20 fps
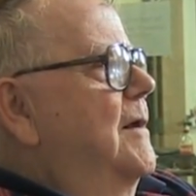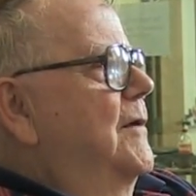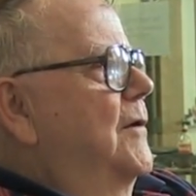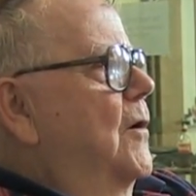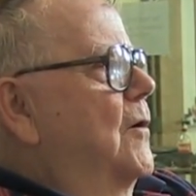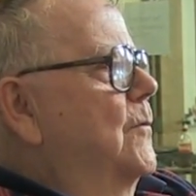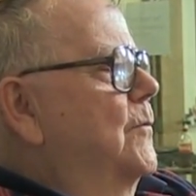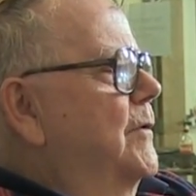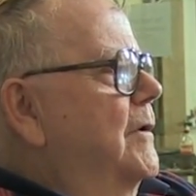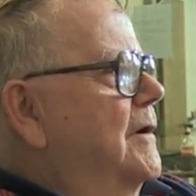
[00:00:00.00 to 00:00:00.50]

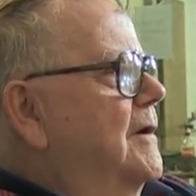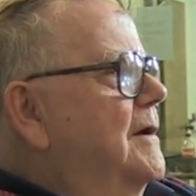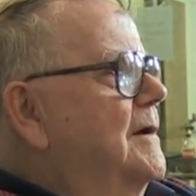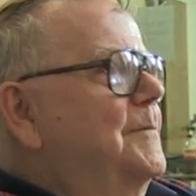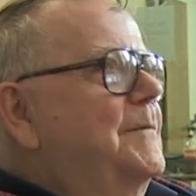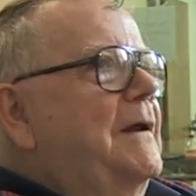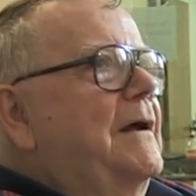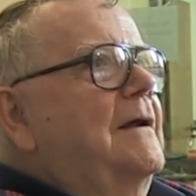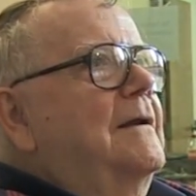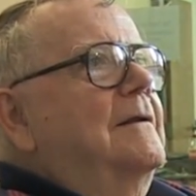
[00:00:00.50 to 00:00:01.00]
y'all were going to
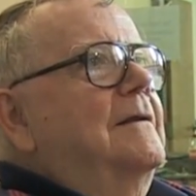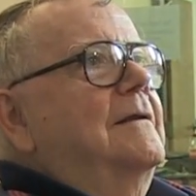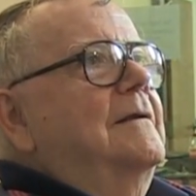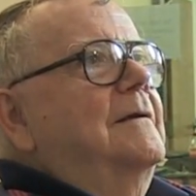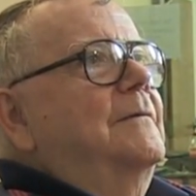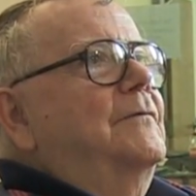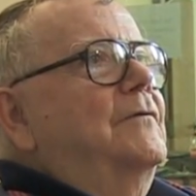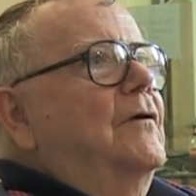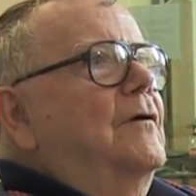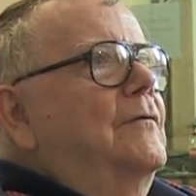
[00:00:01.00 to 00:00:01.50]
come down to
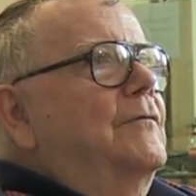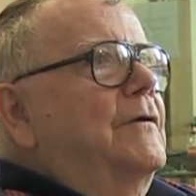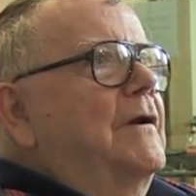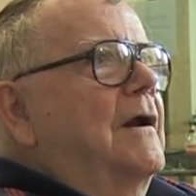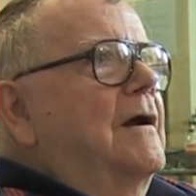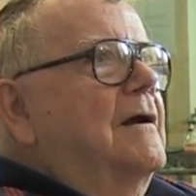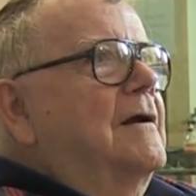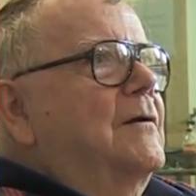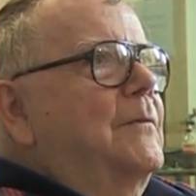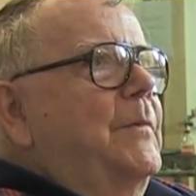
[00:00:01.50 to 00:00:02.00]
the Observer
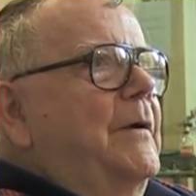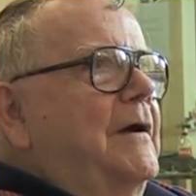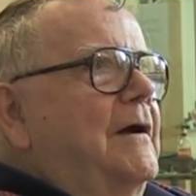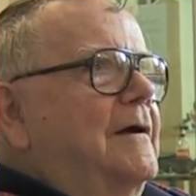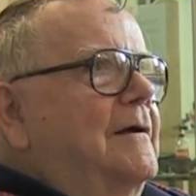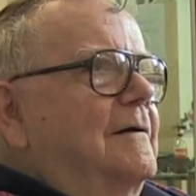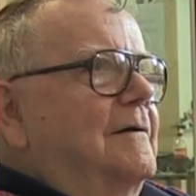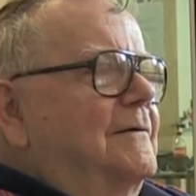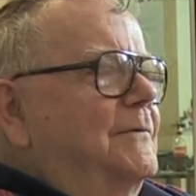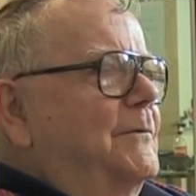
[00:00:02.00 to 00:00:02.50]
and
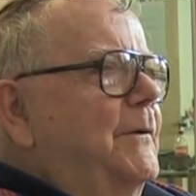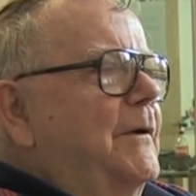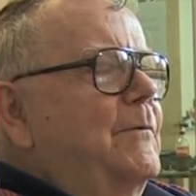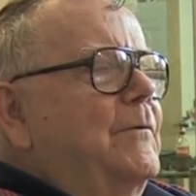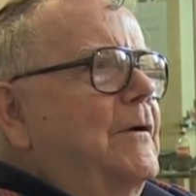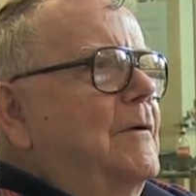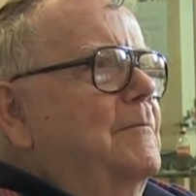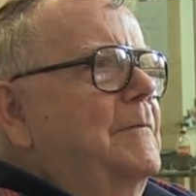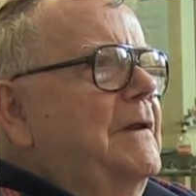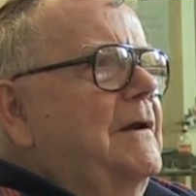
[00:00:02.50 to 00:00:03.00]
Occupy because we
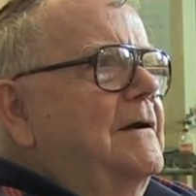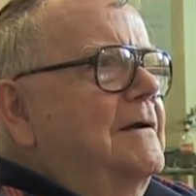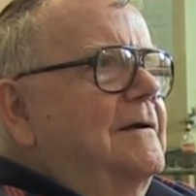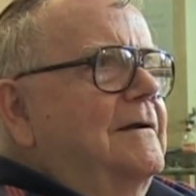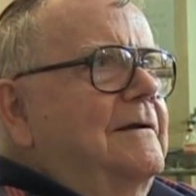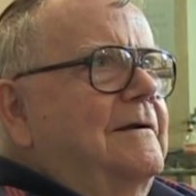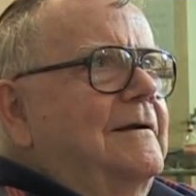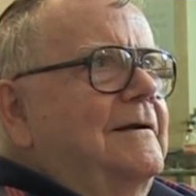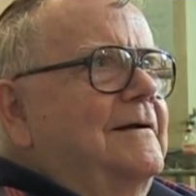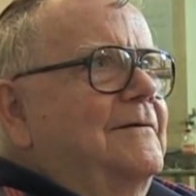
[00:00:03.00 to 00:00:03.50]
weren't
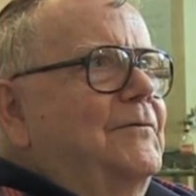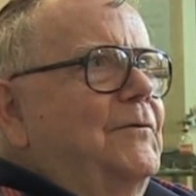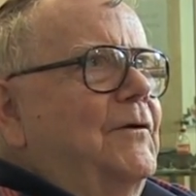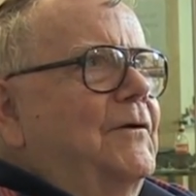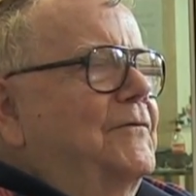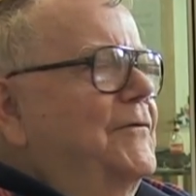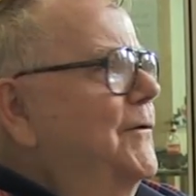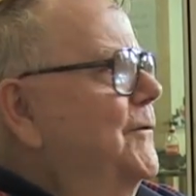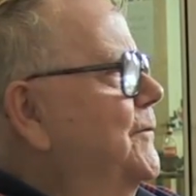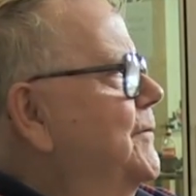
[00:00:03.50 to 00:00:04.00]
militant enough
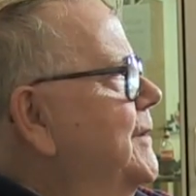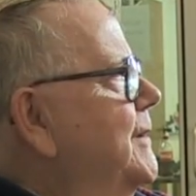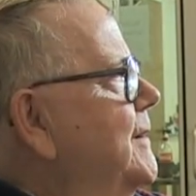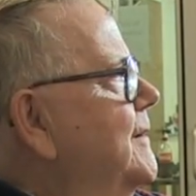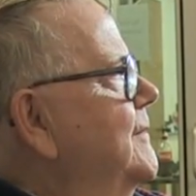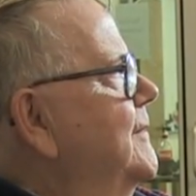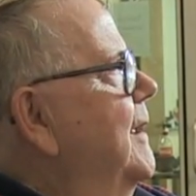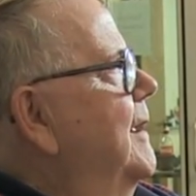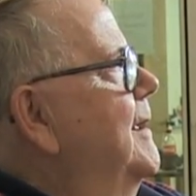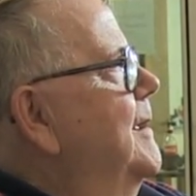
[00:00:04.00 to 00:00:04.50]
on a few
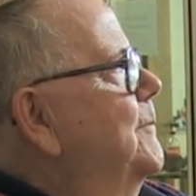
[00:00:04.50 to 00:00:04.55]
things.